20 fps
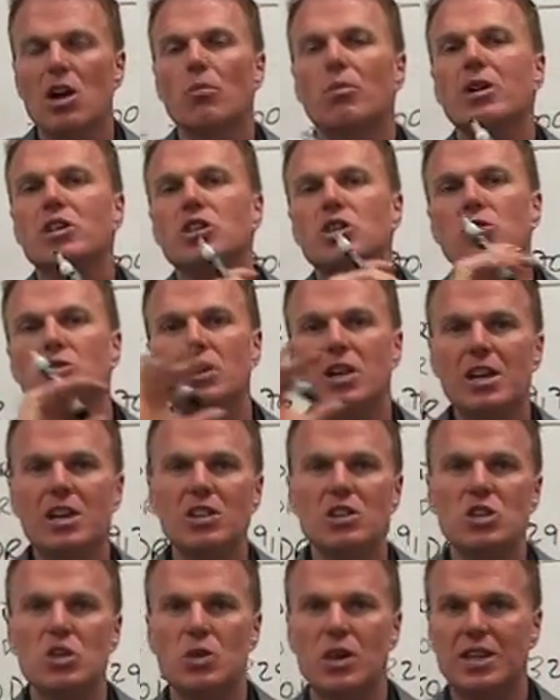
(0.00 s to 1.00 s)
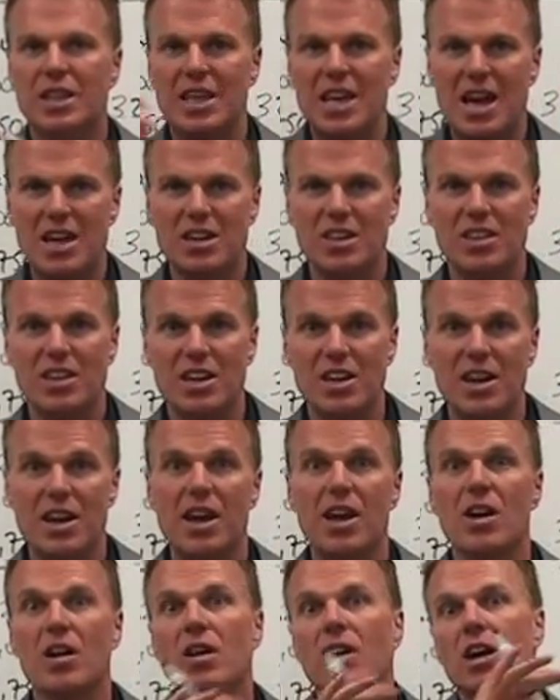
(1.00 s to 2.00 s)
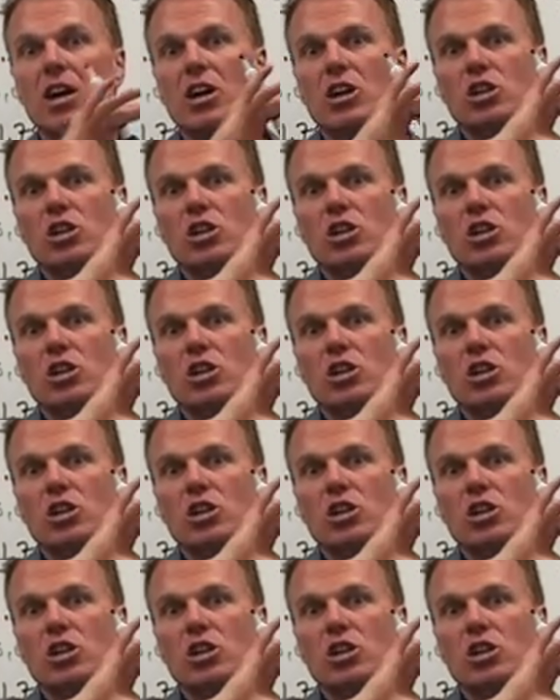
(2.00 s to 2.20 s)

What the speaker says: but you need to, at the end of the year,